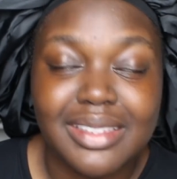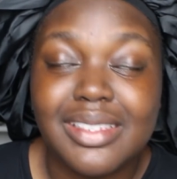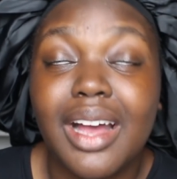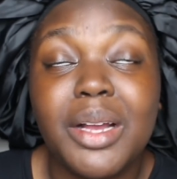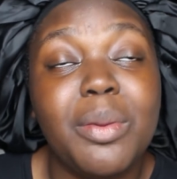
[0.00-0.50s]

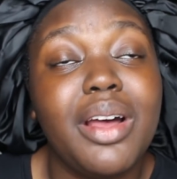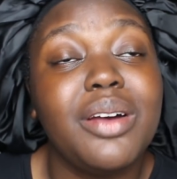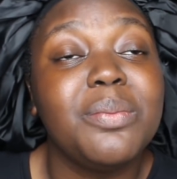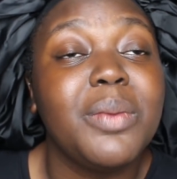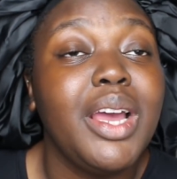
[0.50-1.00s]
talk
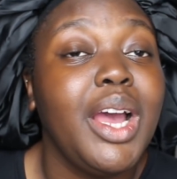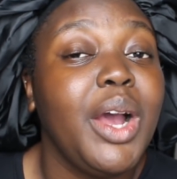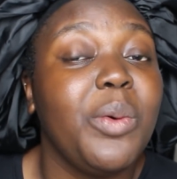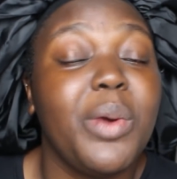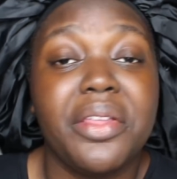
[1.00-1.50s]
about
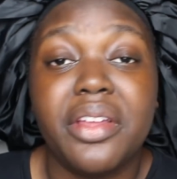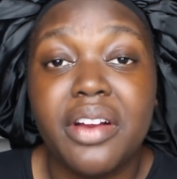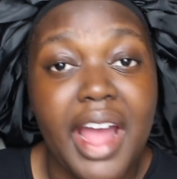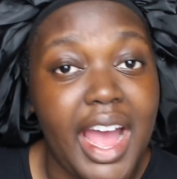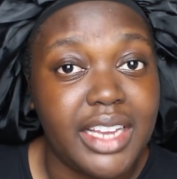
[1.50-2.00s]
where
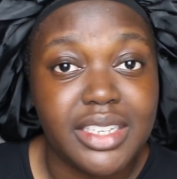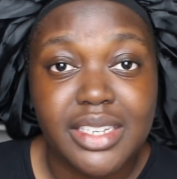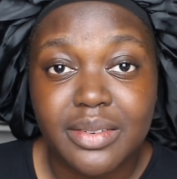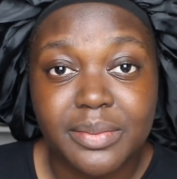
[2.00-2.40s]
they're at.